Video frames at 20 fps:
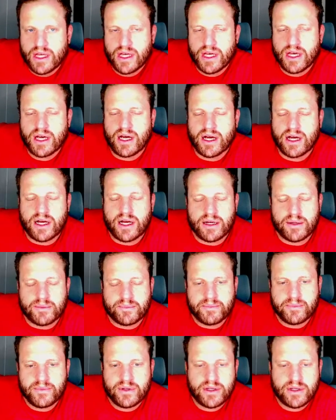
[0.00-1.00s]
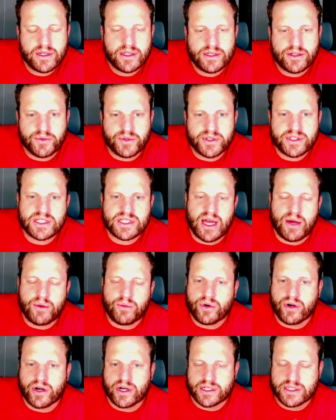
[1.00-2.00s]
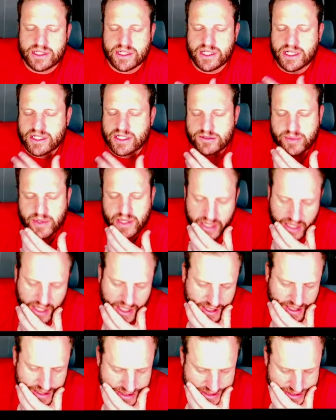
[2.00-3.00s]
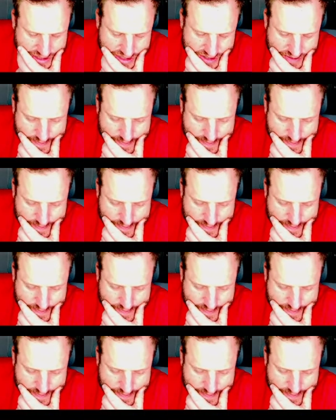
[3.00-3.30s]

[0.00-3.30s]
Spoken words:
The reason that worked is because